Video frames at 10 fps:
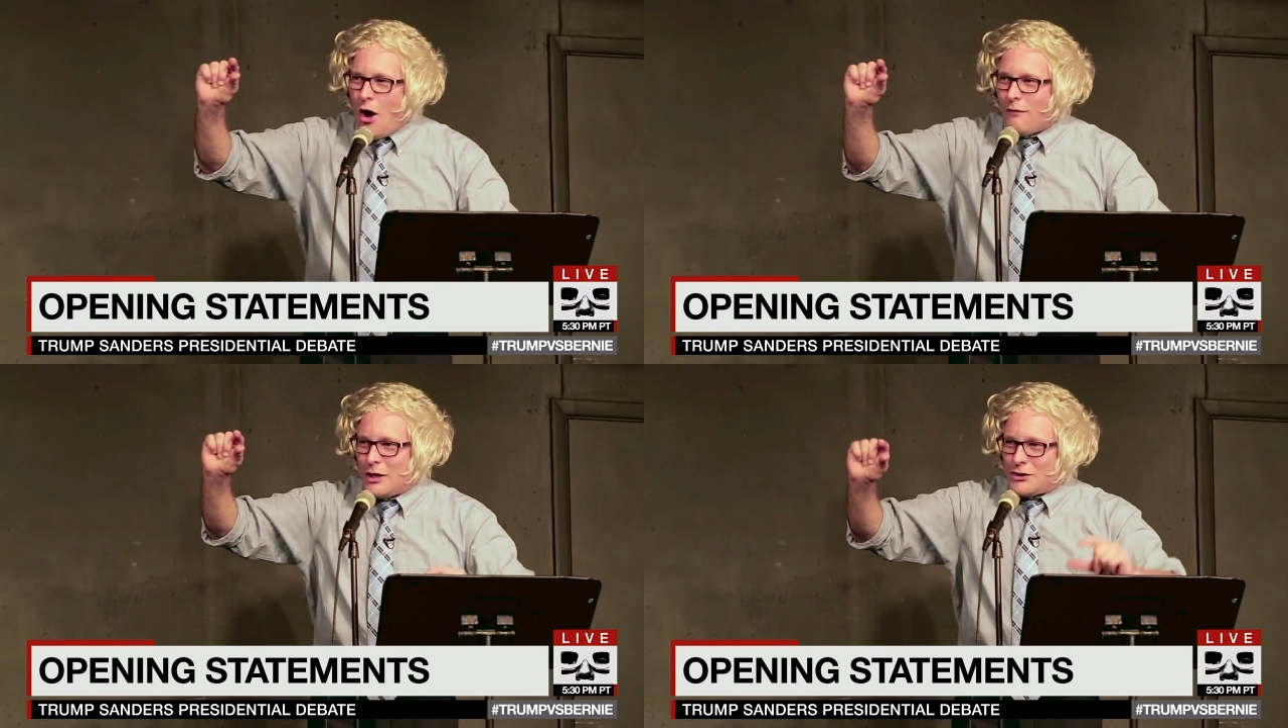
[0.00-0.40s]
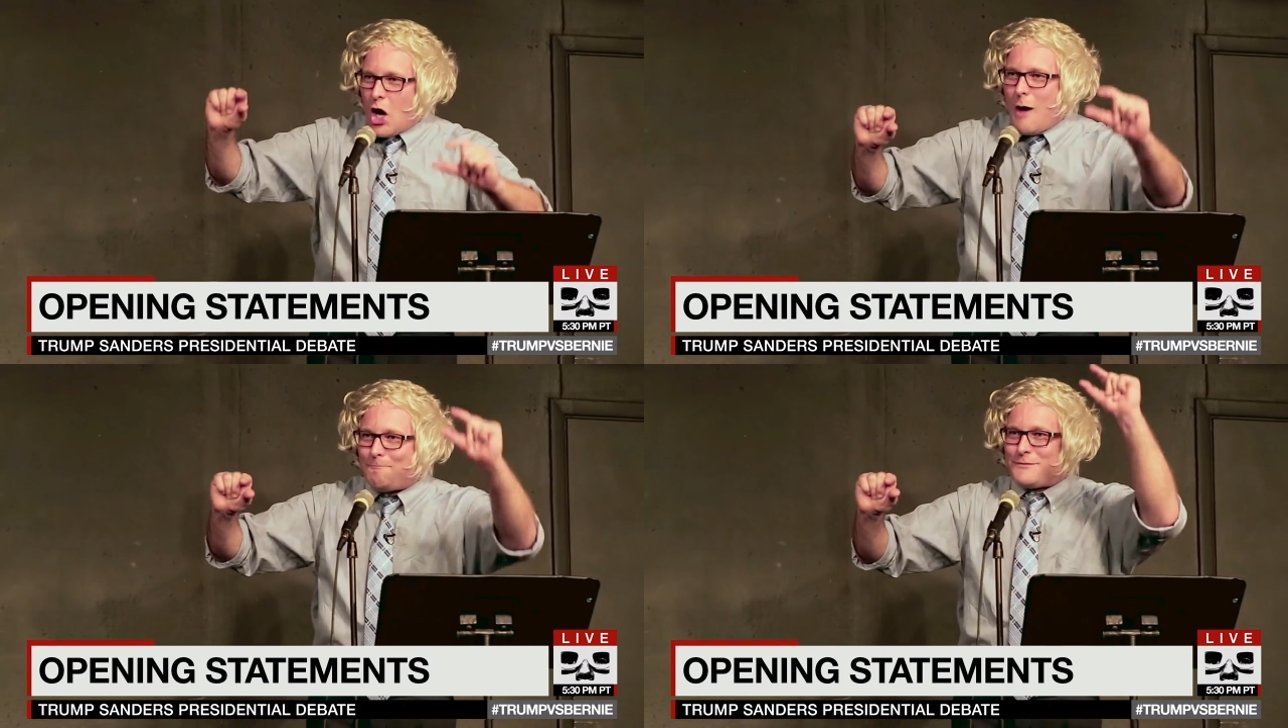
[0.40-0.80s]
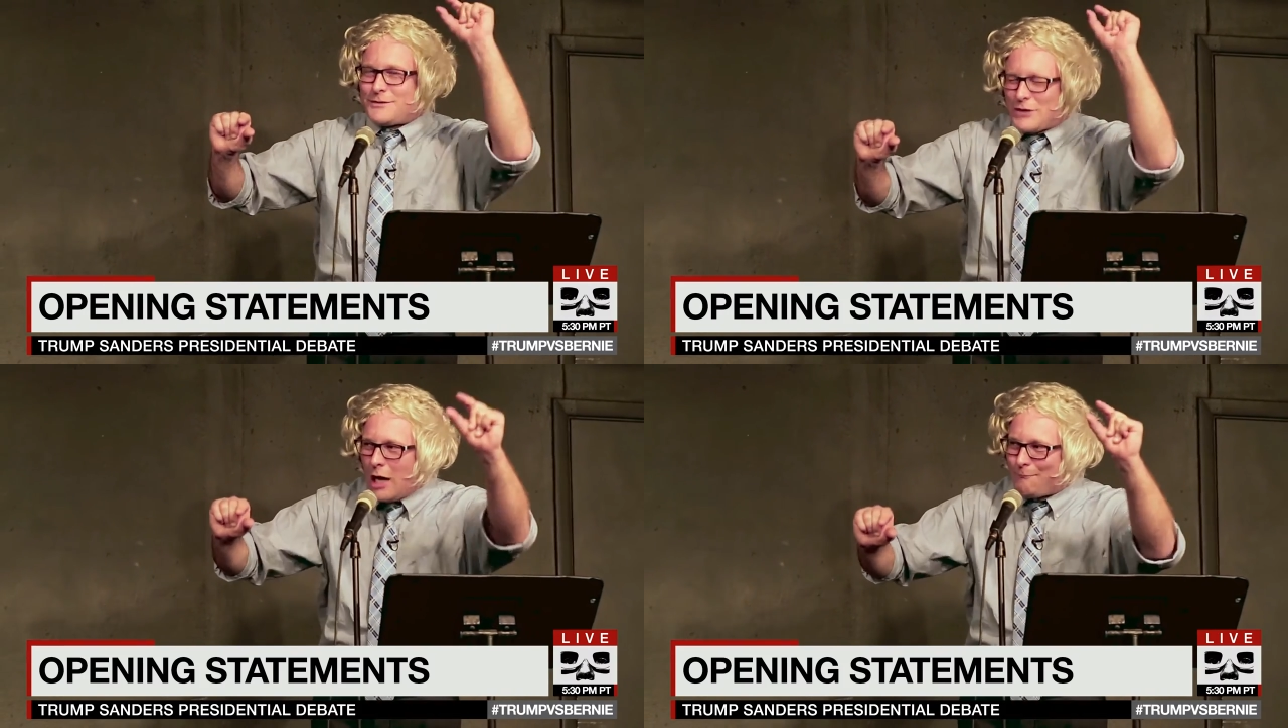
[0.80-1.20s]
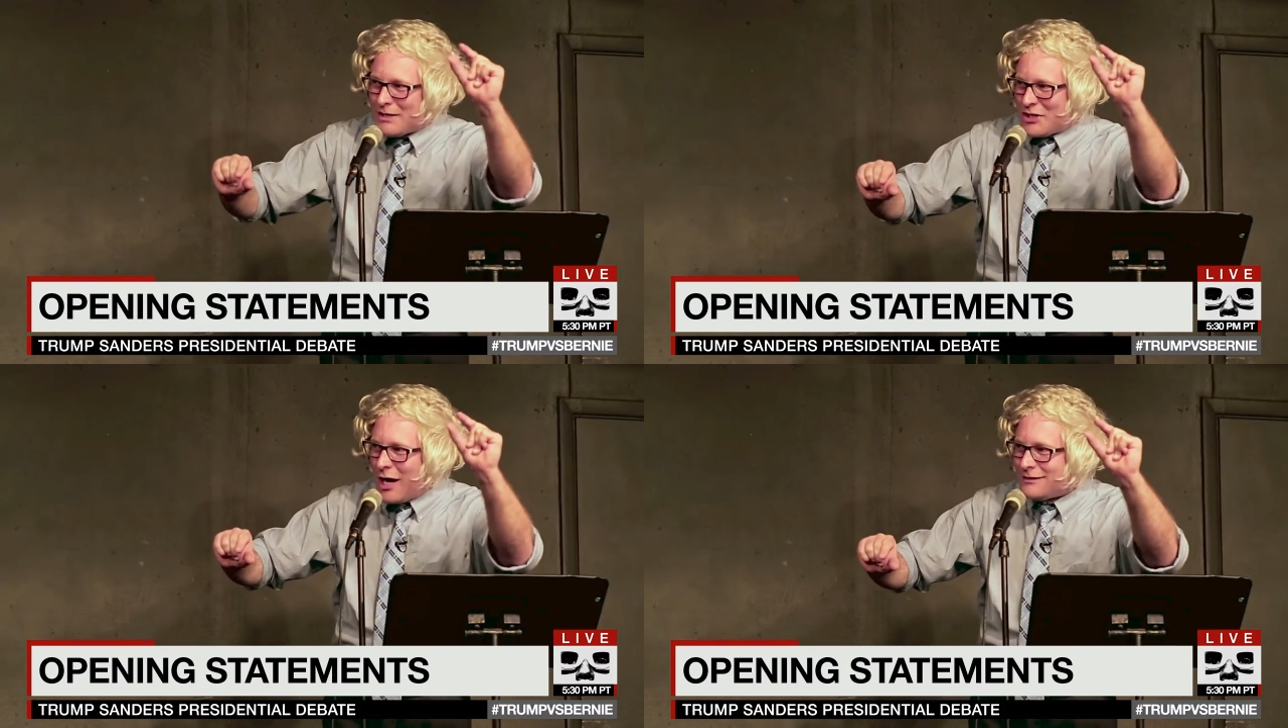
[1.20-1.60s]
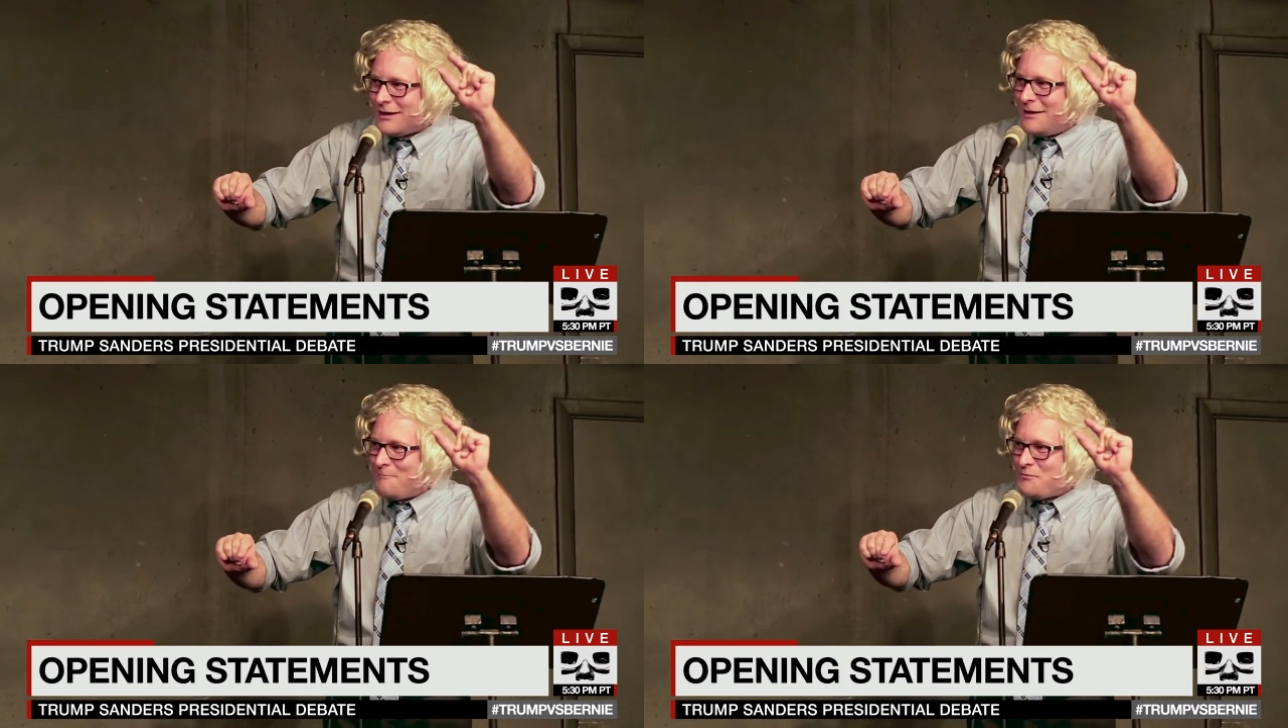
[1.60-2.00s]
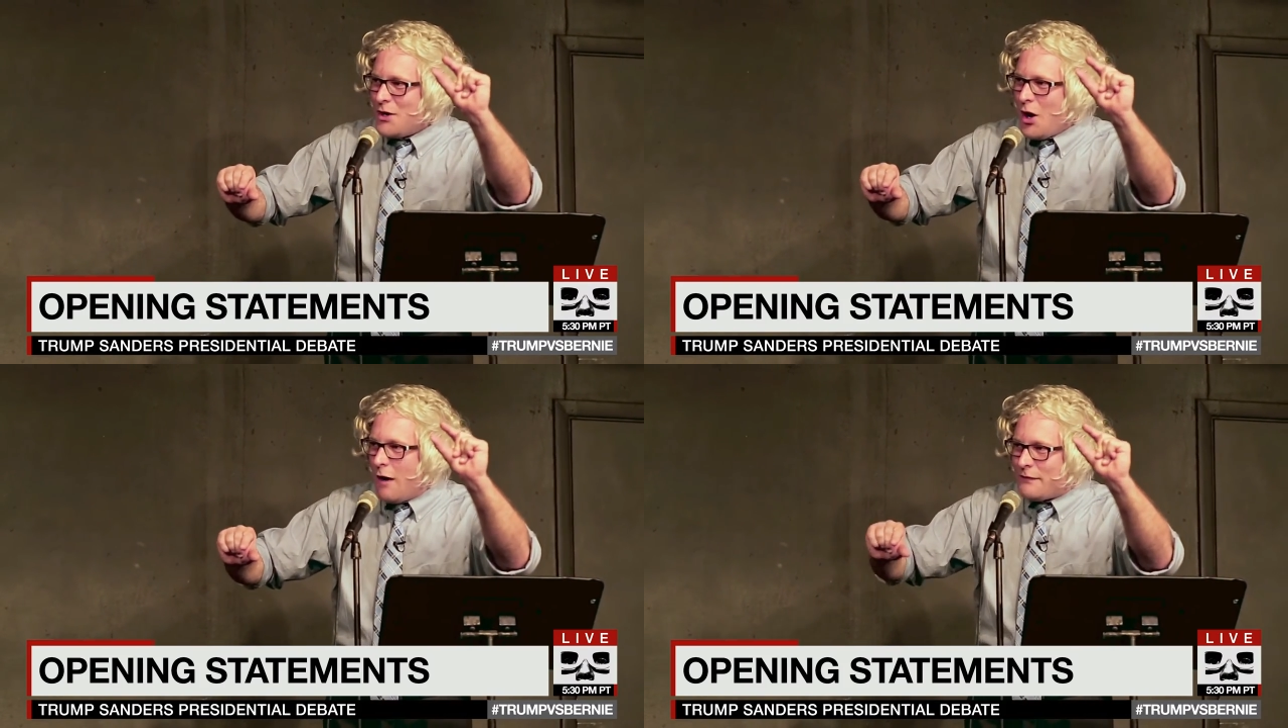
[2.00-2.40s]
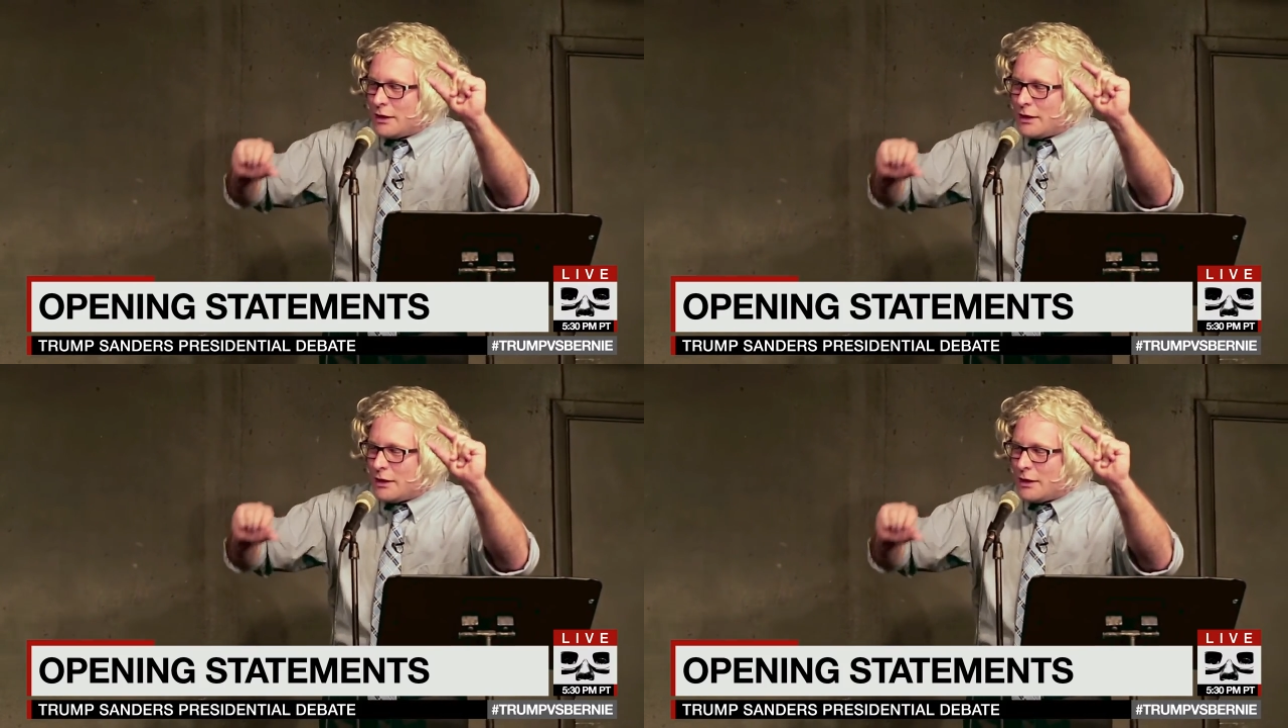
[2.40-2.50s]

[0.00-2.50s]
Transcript: of the top 10% of